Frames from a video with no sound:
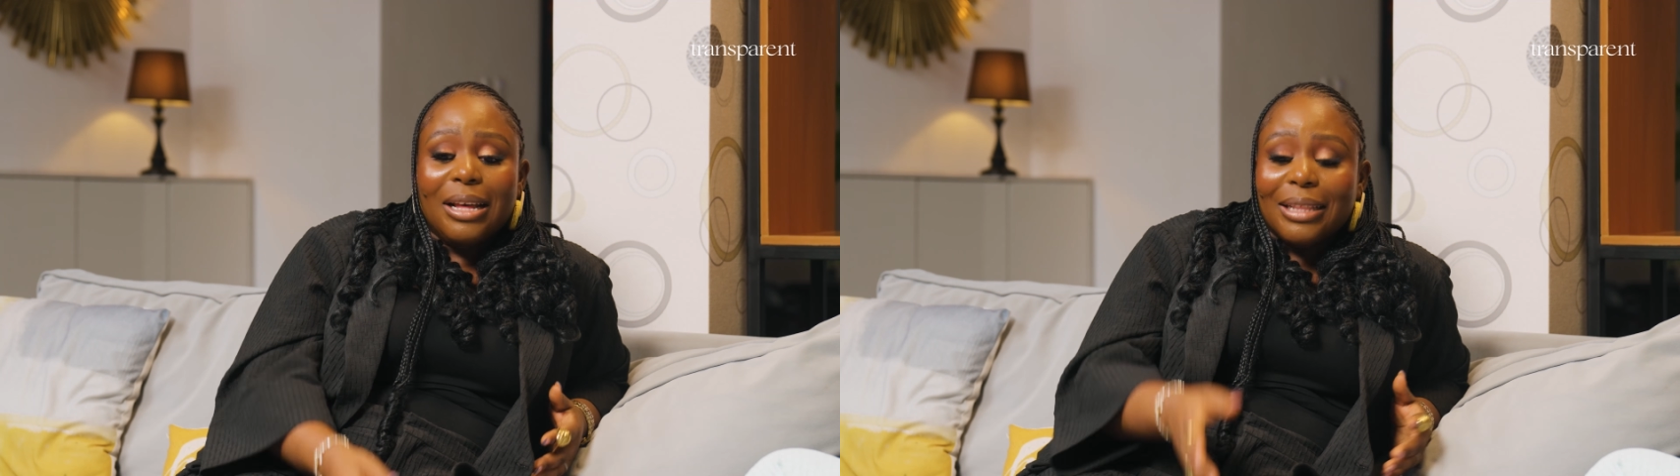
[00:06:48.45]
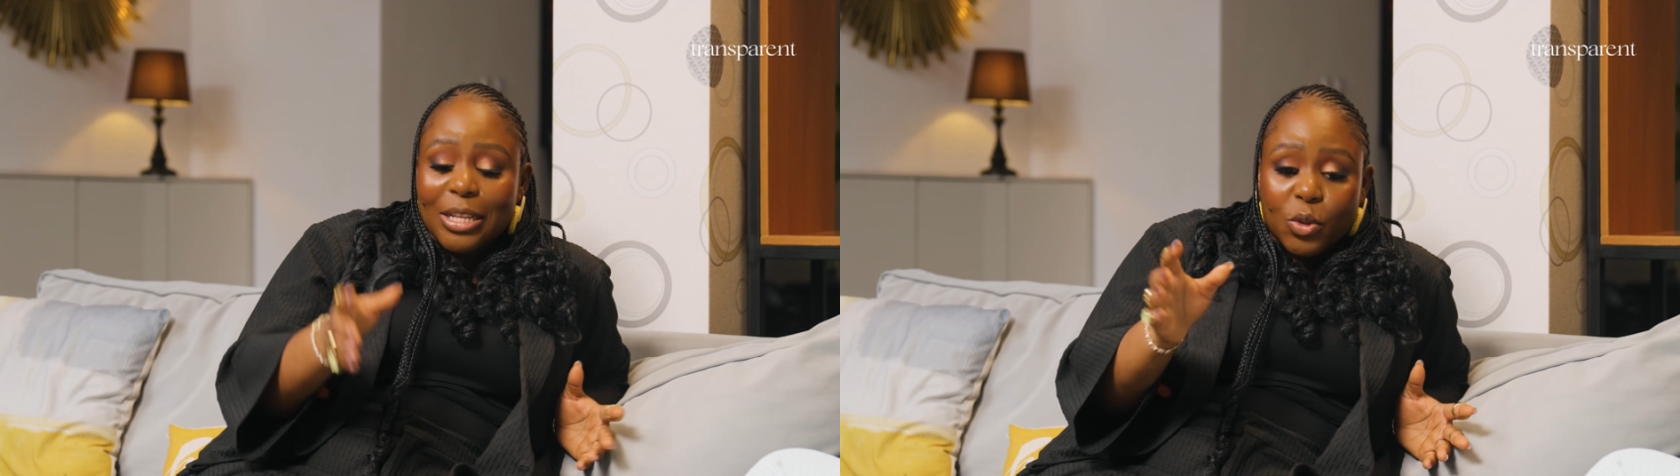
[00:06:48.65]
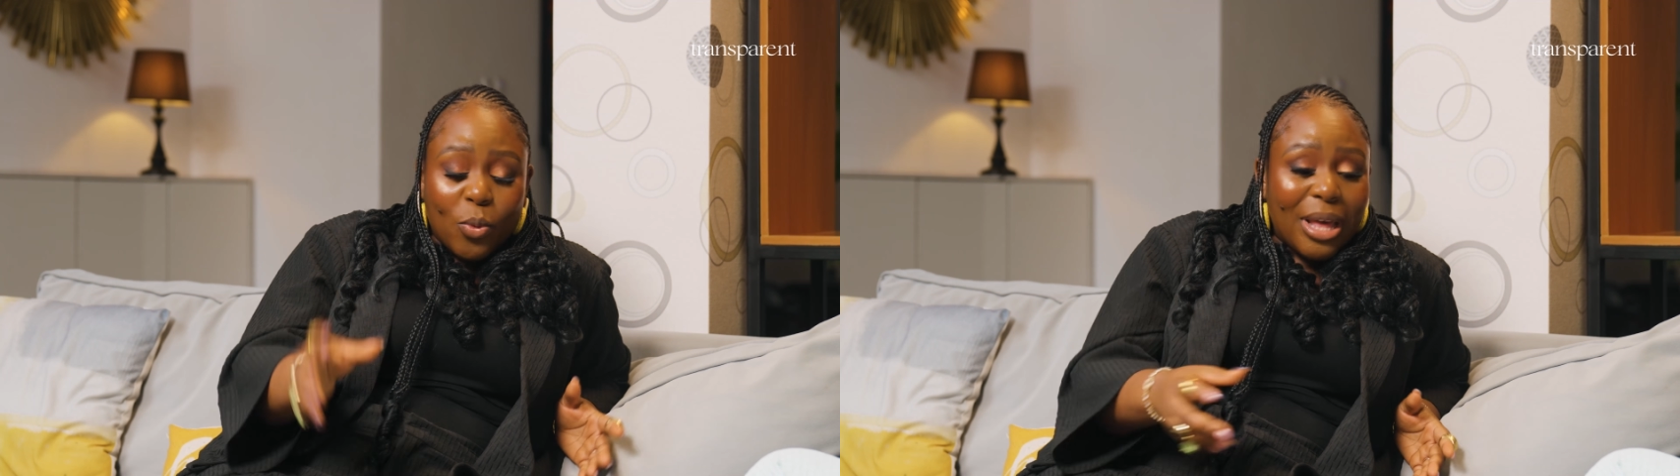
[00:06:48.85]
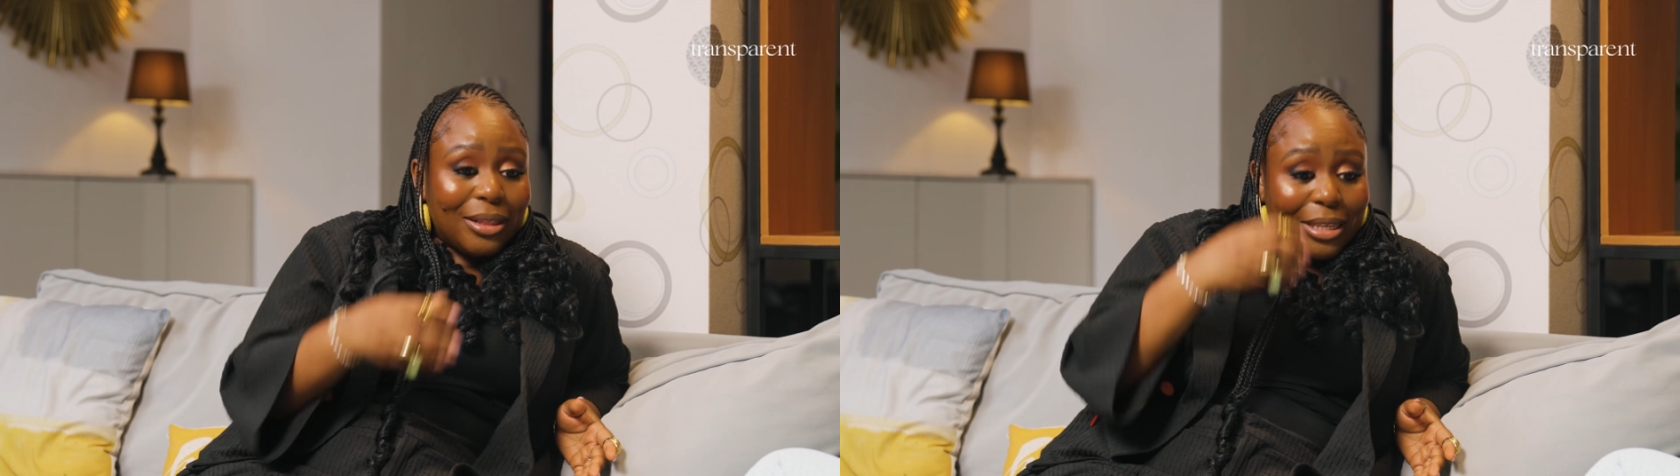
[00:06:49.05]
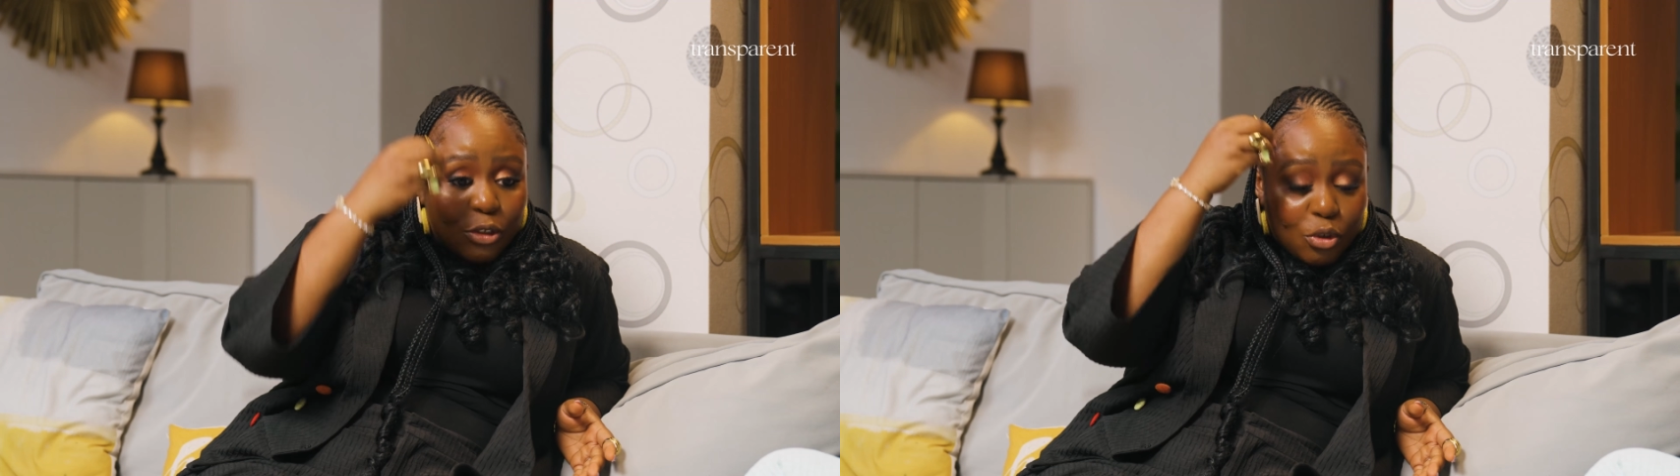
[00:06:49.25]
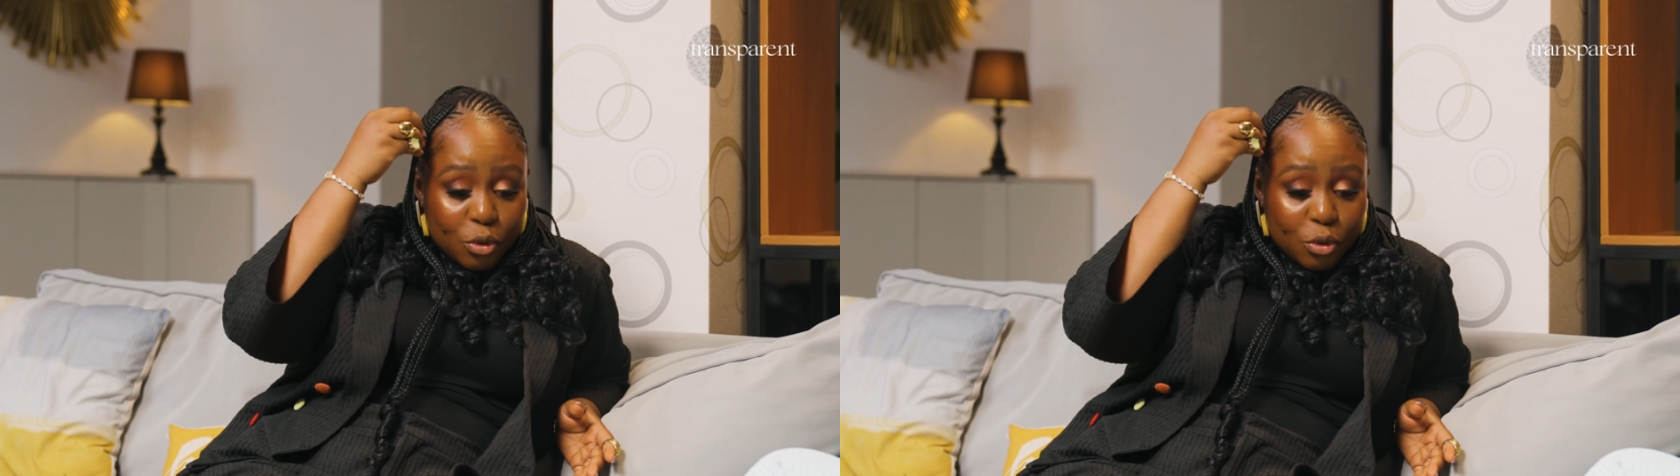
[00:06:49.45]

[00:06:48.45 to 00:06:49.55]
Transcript: That's where the